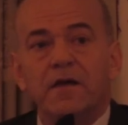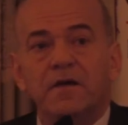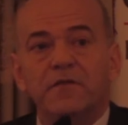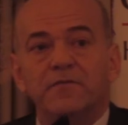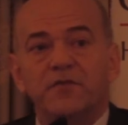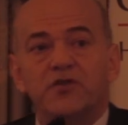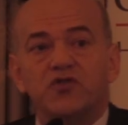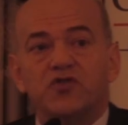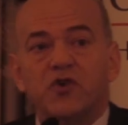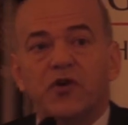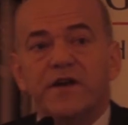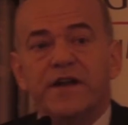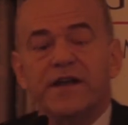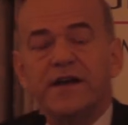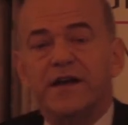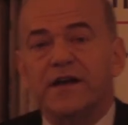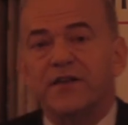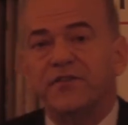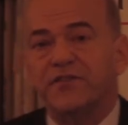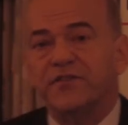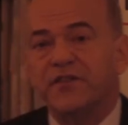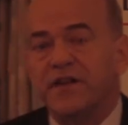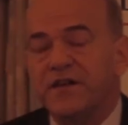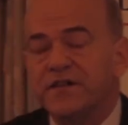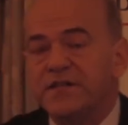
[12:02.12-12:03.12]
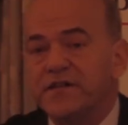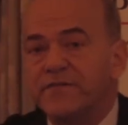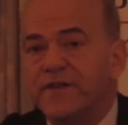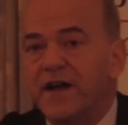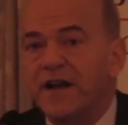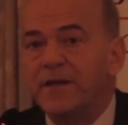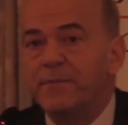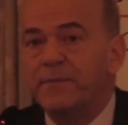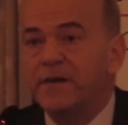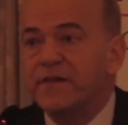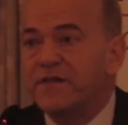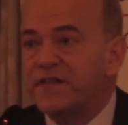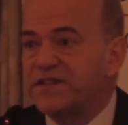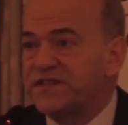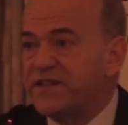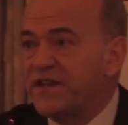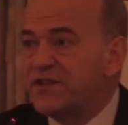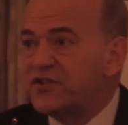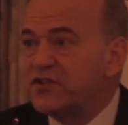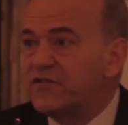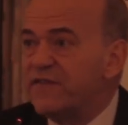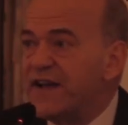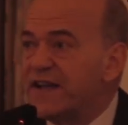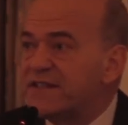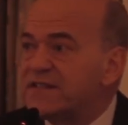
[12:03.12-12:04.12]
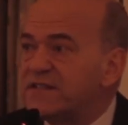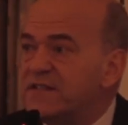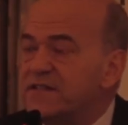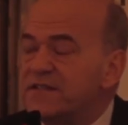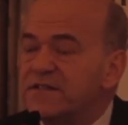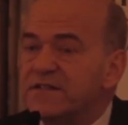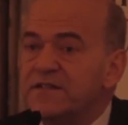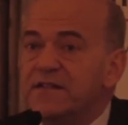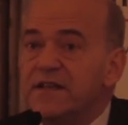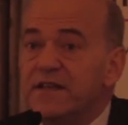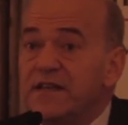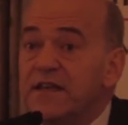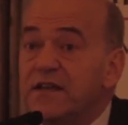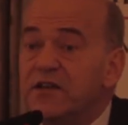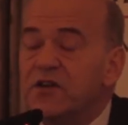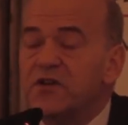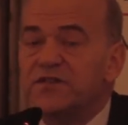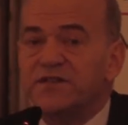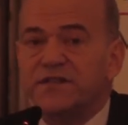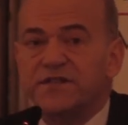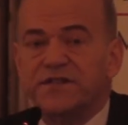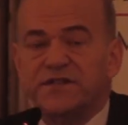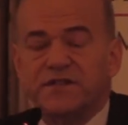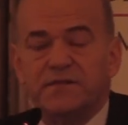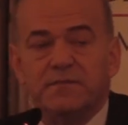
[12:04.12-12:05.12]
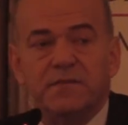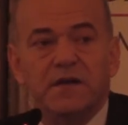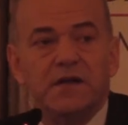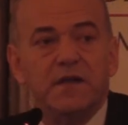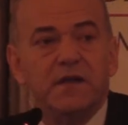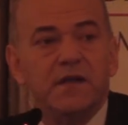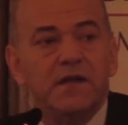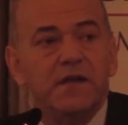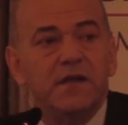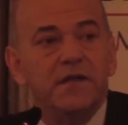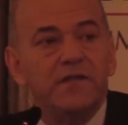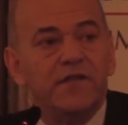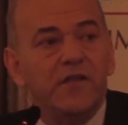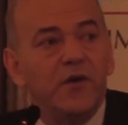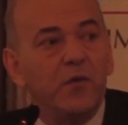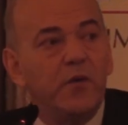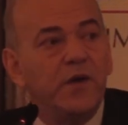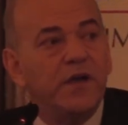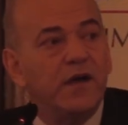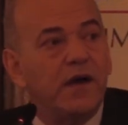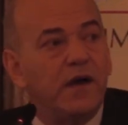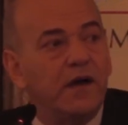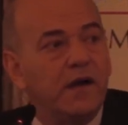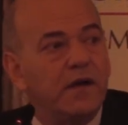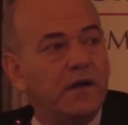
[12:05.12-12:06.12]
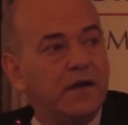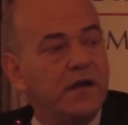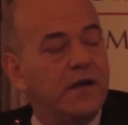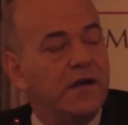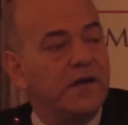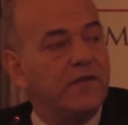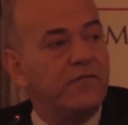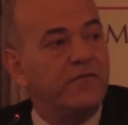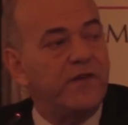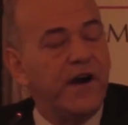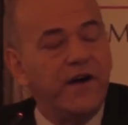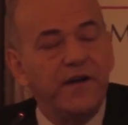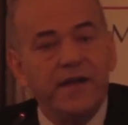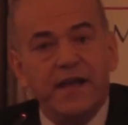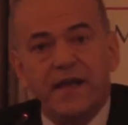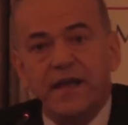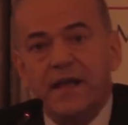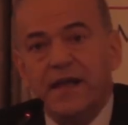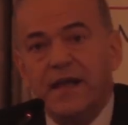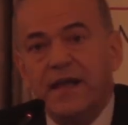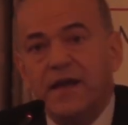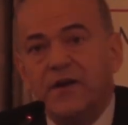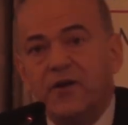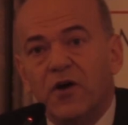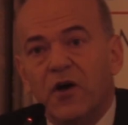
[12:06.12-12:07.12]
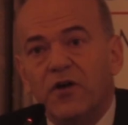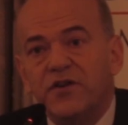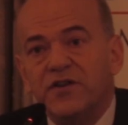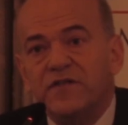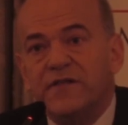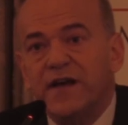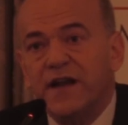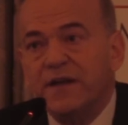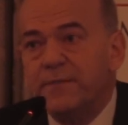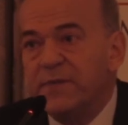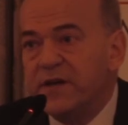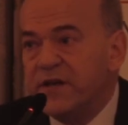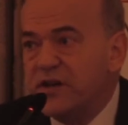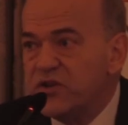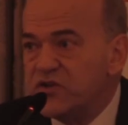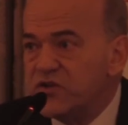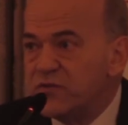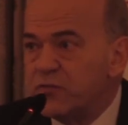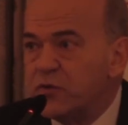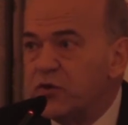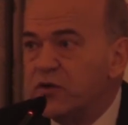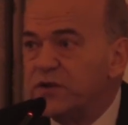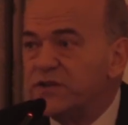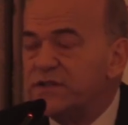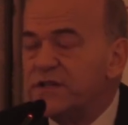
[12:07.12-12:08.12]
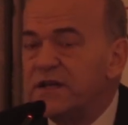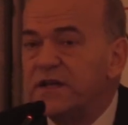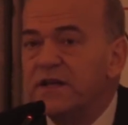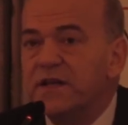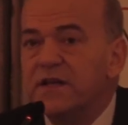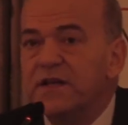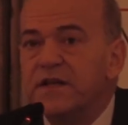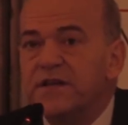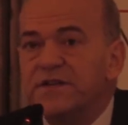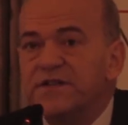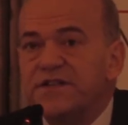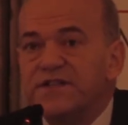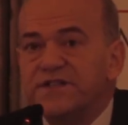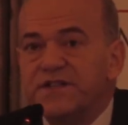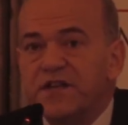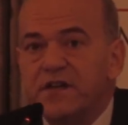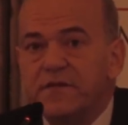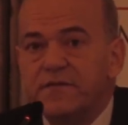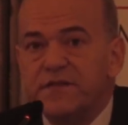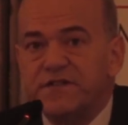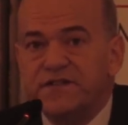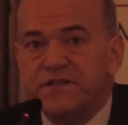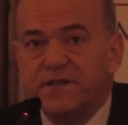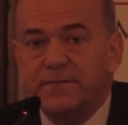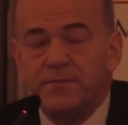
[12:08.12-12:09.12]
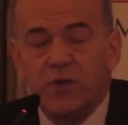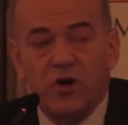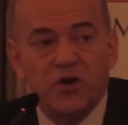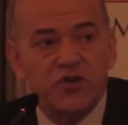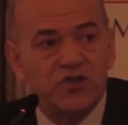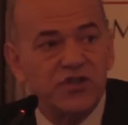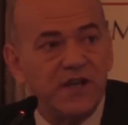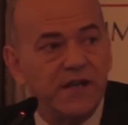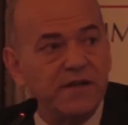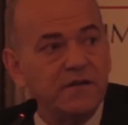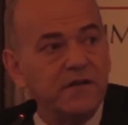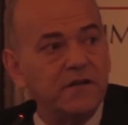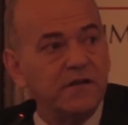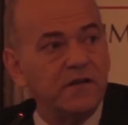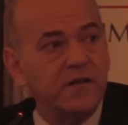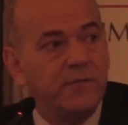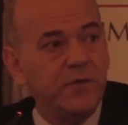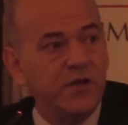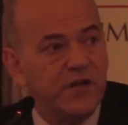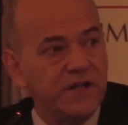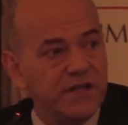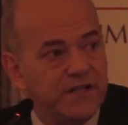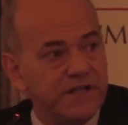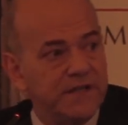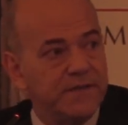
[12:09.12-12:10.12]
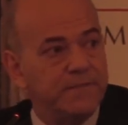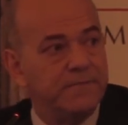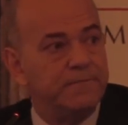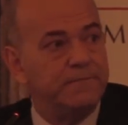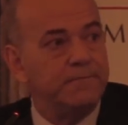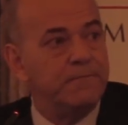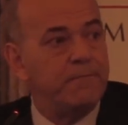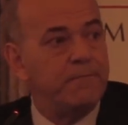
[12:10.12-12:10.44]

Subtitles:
for joining us in developing the Centre of Excellence and the ecosystem that we are very keen on developing in Gibraltar to service the blockchain community.